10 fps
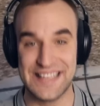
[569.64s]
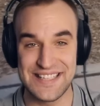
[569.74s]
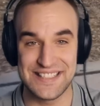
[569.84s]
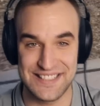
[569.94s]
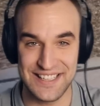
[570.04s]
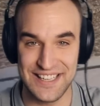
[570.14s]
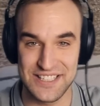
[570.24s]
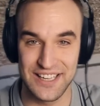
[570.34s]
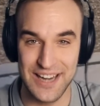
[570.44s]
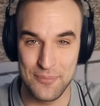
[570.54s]
This
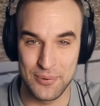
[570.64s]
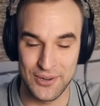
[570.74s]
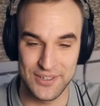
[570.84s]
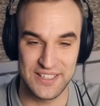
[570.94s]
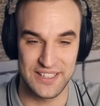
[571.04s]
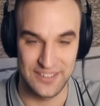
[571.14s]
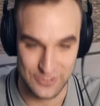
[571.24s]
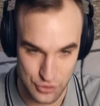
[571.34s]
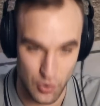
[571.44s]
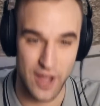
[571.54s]
is a Leopard
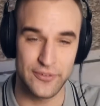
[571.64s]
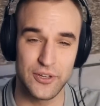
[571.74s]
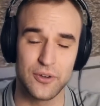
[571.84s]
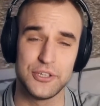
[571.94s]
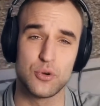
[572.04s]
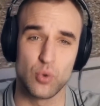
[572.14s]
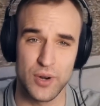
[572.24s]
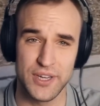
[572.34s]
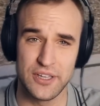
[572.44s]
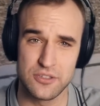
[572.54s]
driving on
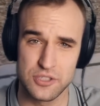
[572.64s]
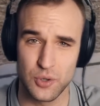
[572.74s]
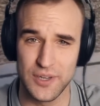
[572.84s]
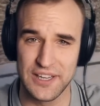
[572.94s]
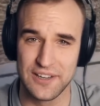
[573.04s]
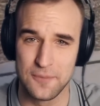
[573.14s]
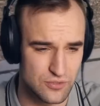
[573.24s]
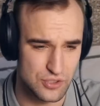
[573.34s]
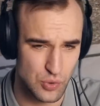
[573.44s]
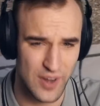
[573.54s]
Ukrainian soil,
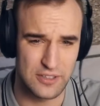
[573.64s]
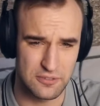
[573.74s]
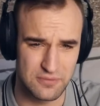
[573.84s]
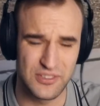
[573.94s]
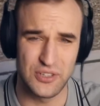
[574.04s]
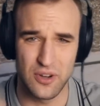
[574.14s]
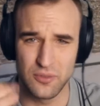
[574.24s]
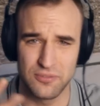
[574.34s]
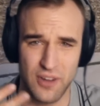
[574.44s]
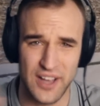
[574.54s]
trying to, you know,
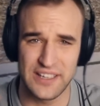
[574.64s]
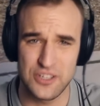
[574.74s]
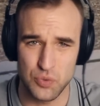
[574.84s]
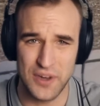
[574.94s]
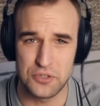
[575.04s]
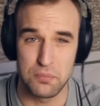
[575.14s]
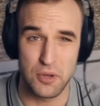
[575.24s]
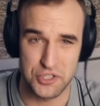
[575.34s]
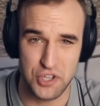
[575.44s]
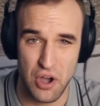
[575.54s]
find its way to
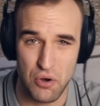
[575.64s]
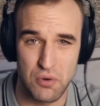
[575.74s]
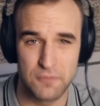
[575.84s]
Moscow.